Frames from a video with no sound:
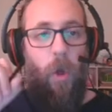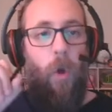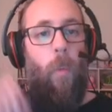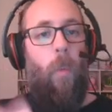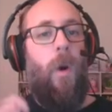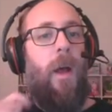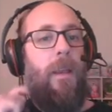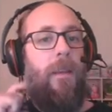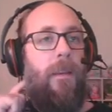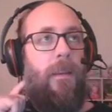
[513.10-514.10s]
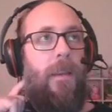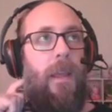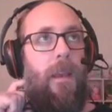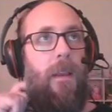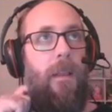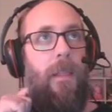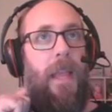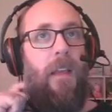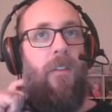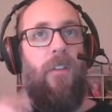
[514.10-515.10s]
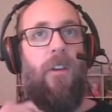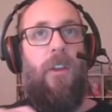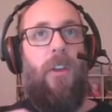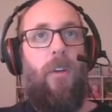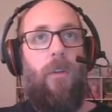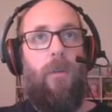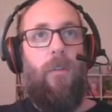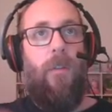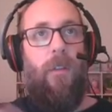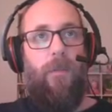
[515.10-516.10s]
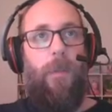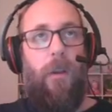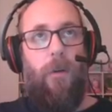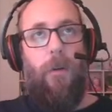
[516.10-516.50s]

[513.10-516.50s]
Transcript: What did Langston Hughes, the speaker